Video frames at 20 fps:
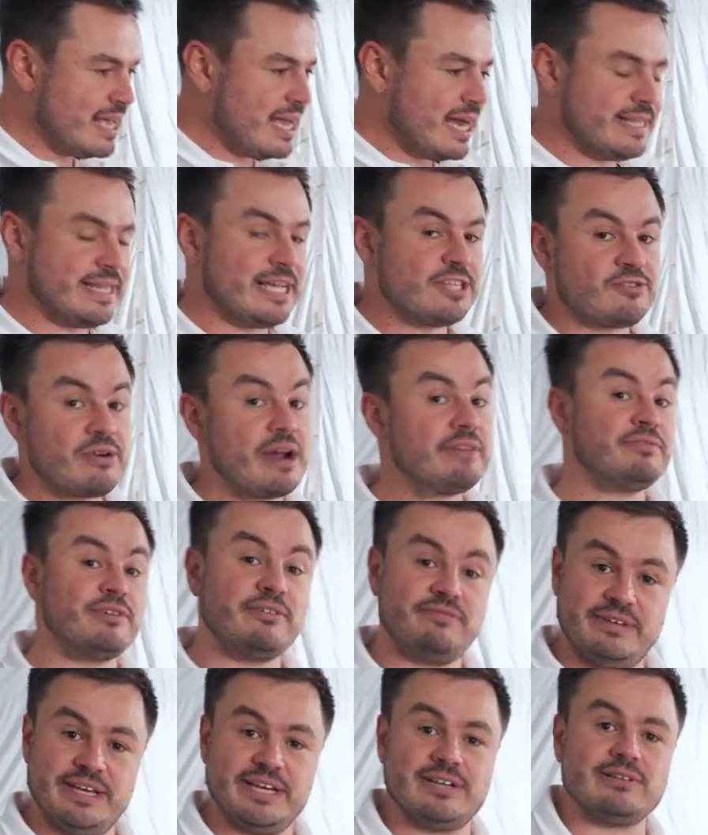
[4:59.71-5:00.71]
And that's great
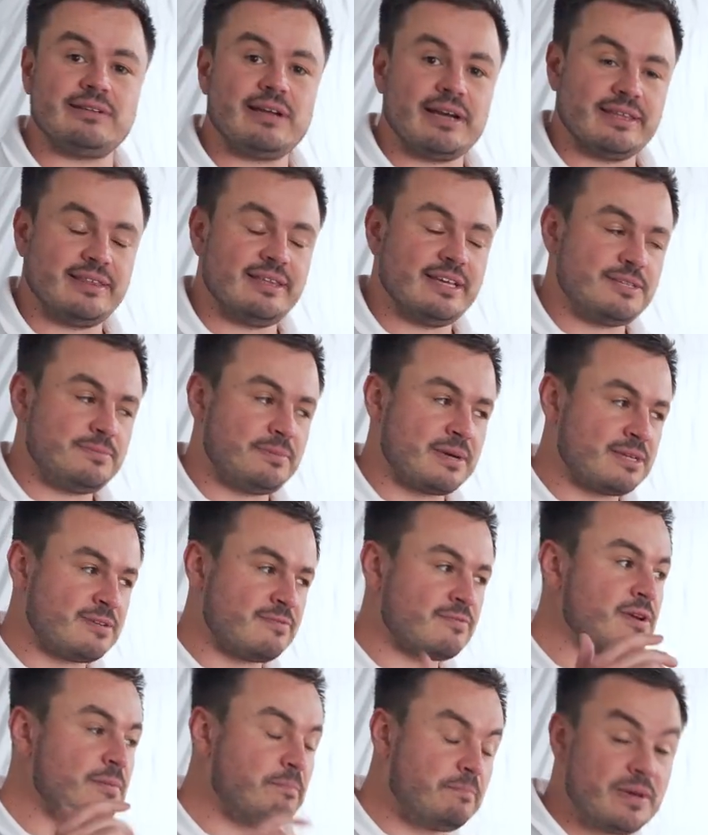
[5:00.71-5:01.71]
vehicle like this because
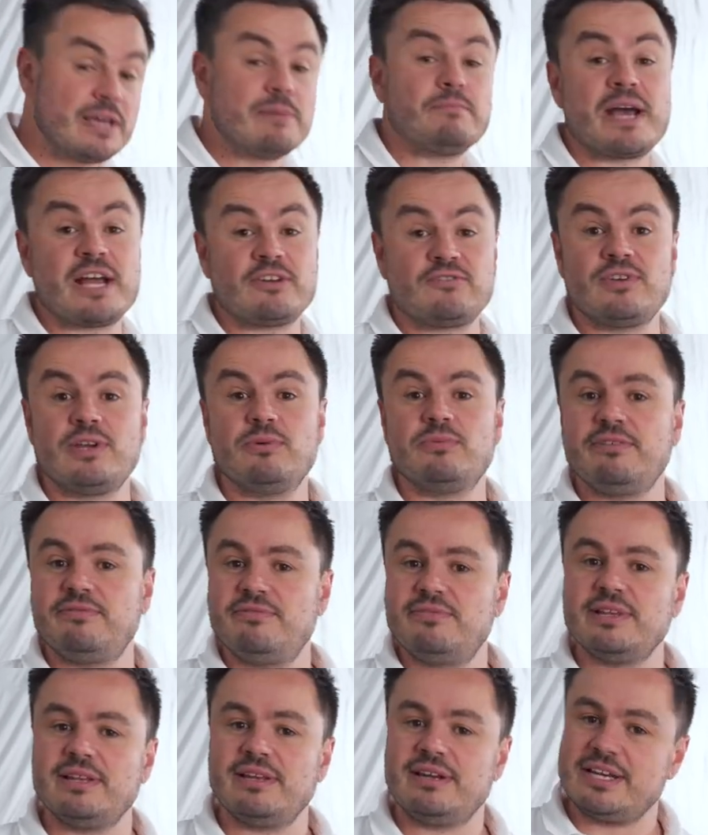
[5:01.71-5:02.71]
you've got a big battery. You want
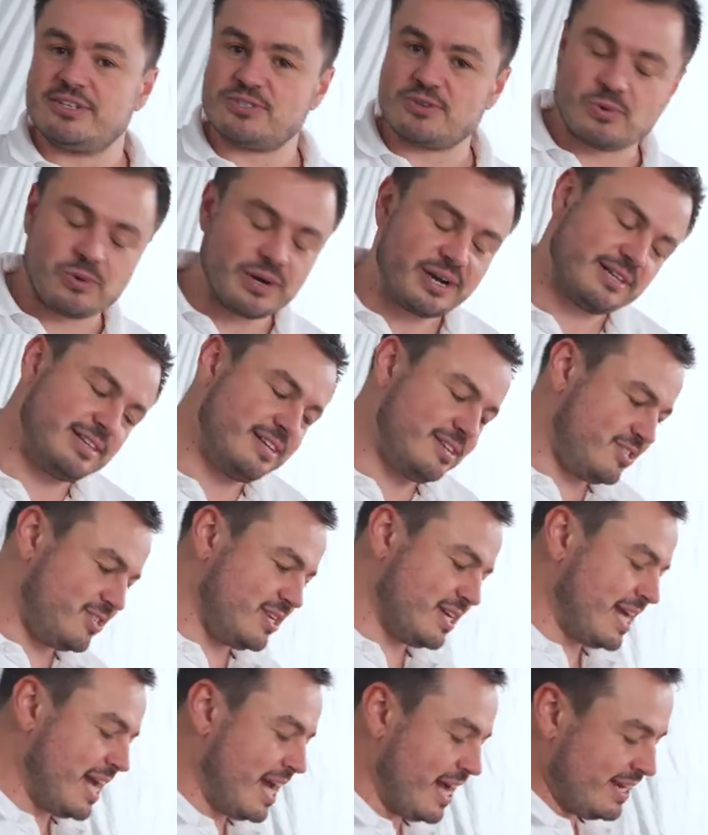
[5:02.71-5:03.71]
to fill it as quickly as
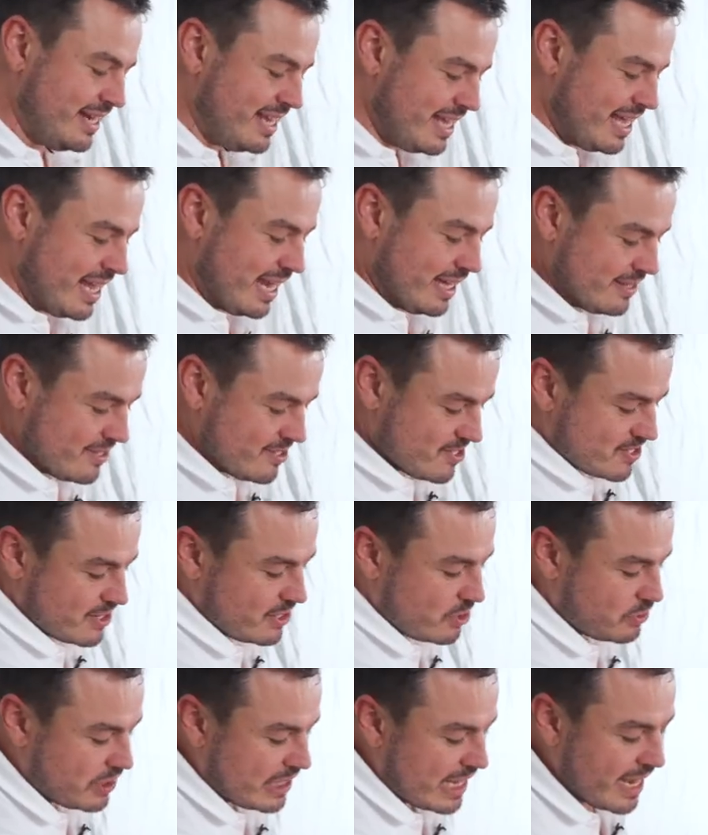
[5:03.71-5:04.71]
you can, and this is
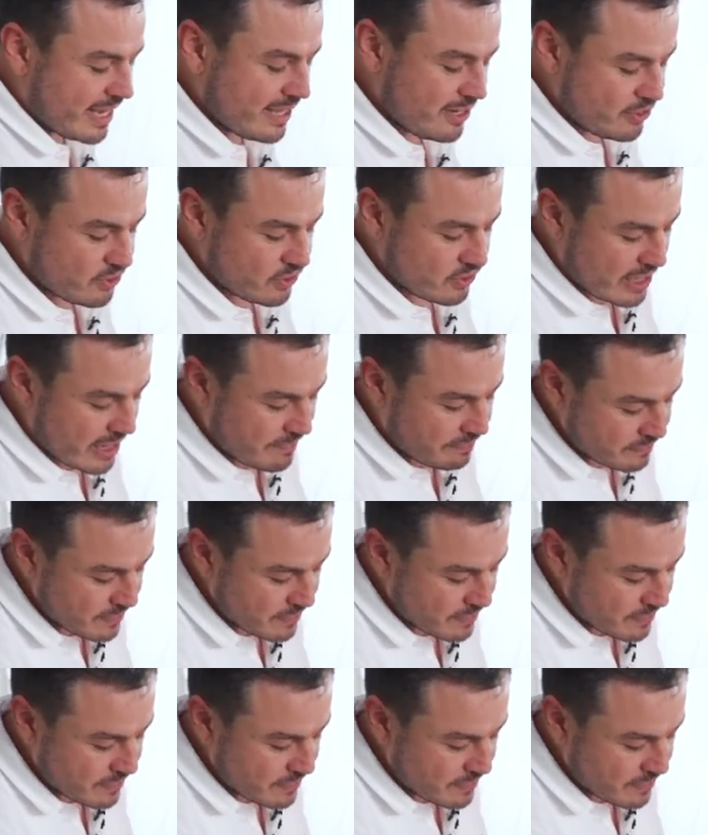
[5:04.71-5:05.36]
going to allow you to do that.